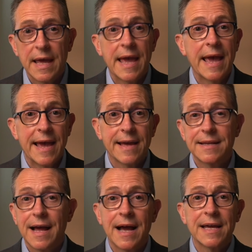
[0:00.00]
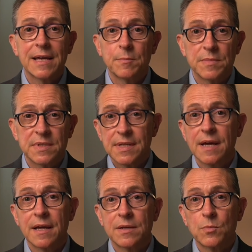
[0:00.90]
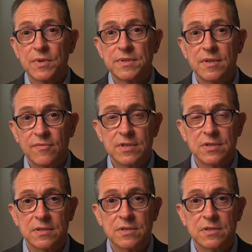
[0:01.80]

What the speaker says: And I am done with divisions